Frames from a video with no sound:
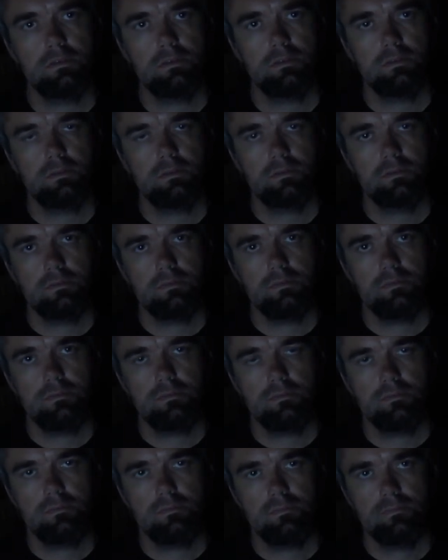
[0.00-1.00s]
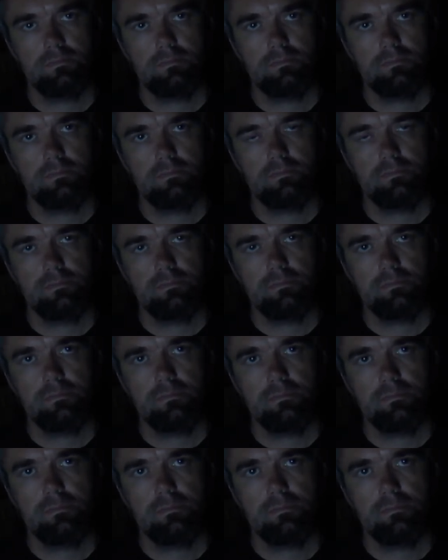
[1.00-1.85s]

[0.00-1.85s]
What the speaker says: (no one is talking)